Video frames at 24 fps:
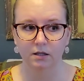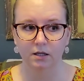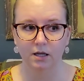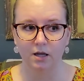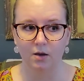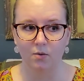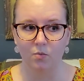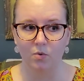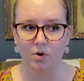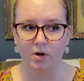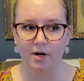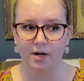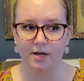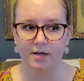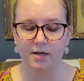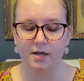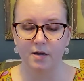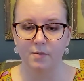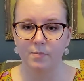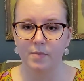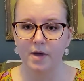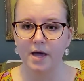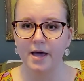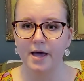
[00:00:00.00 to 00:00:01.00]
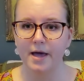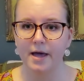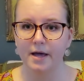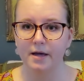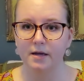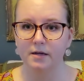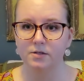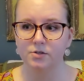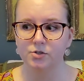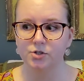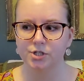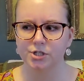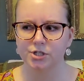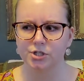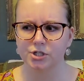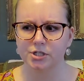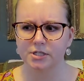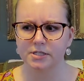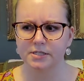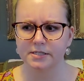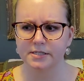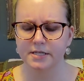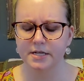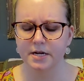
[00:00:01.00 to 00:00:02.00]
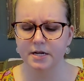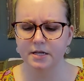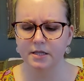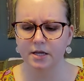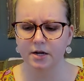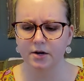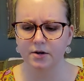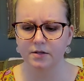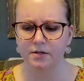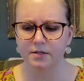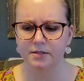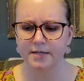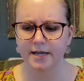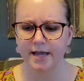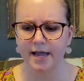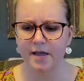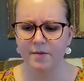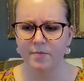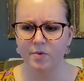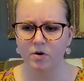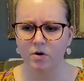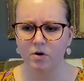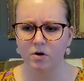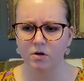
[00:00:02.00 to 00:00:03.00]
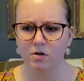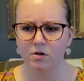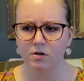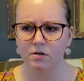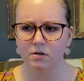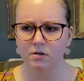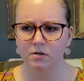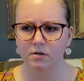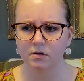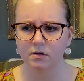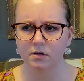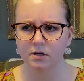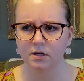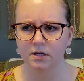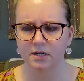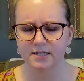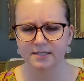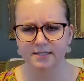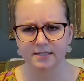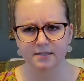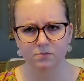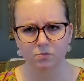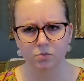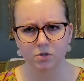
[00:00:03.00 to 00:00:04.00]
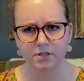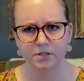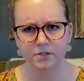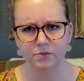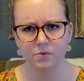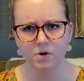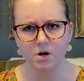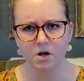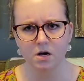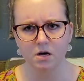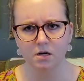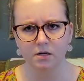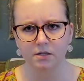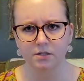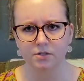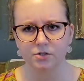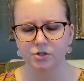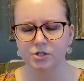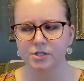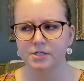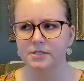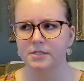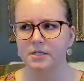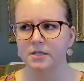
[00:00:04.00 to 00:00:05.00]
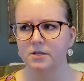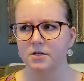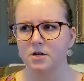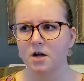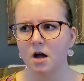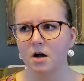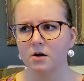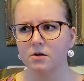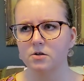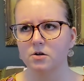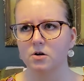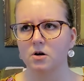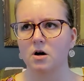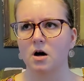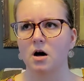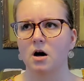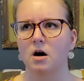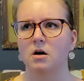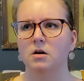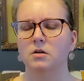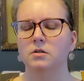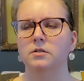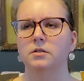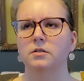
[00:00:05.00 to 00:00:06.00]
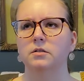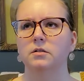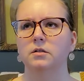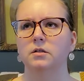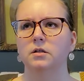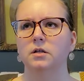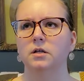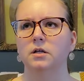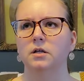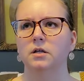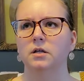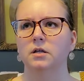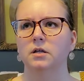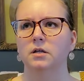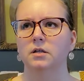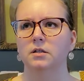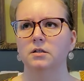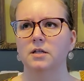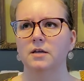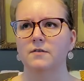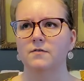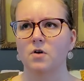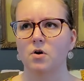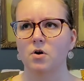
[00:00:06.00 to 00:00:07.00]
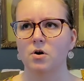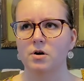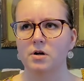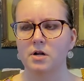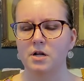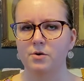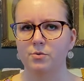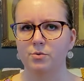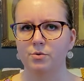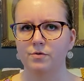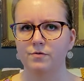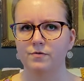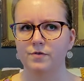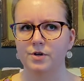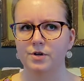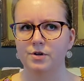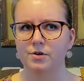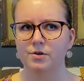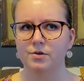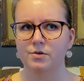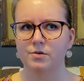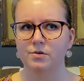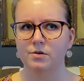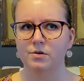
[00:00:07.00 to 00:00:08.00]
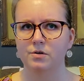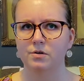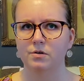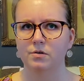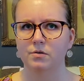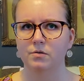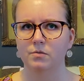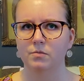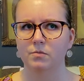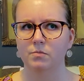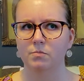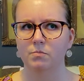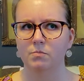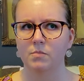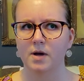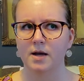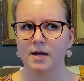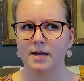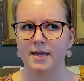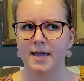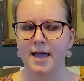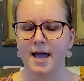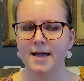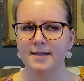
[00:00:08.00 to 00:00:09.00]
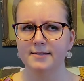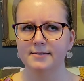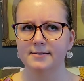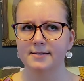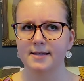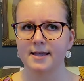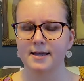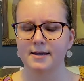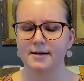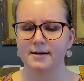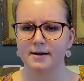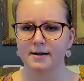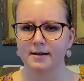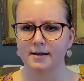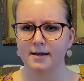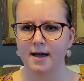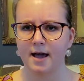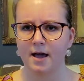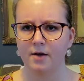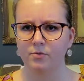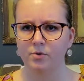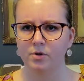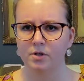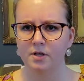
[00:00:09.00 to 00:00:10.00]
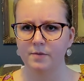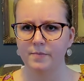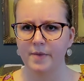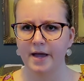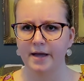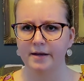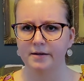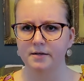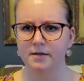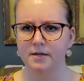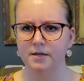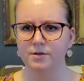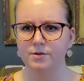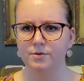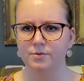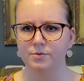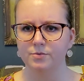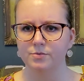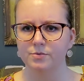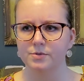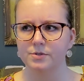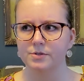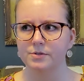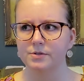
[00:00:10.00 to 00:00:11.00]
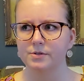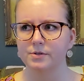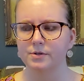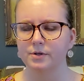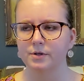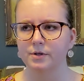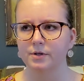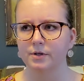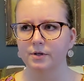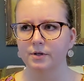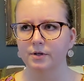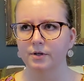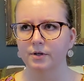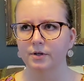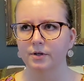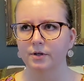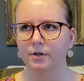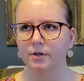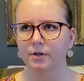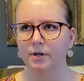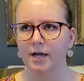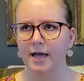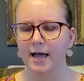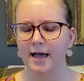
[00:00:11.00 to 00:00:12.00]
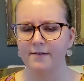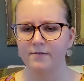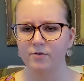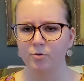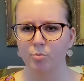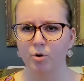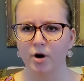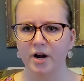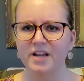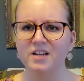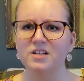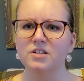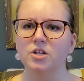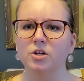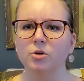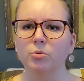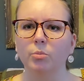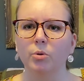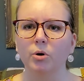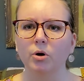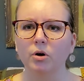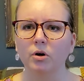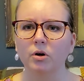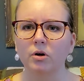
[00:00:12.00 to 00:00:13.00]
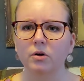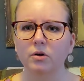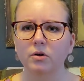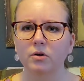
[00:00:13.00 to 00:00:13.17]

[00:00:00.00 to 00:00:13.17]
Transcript: And when I come back, she's just sitting there at the table. And I said, What's wrong? And she said, The doctor called. They've already reviewed my CAT scan and I got really bad news. I have a brain tumor.